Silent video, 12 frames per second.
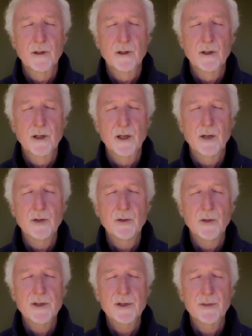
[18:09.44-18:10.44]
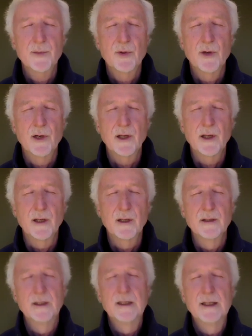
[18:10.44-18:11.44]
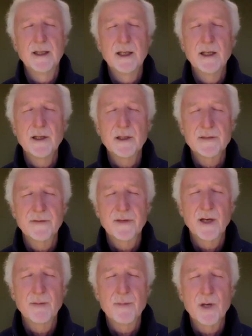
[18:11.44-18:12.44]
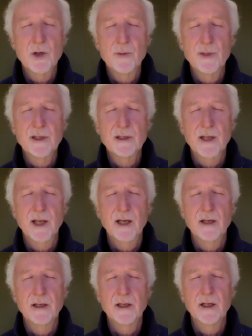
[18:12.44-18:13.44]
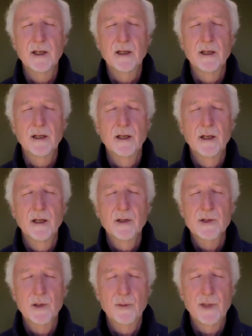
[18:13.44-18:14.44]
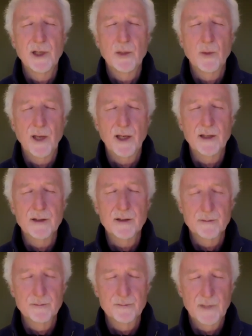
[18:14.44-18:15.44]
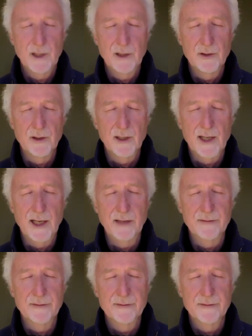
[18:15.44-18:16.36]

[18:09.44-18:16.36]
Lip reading: How you are supported in this very moment and in so many ways in your life.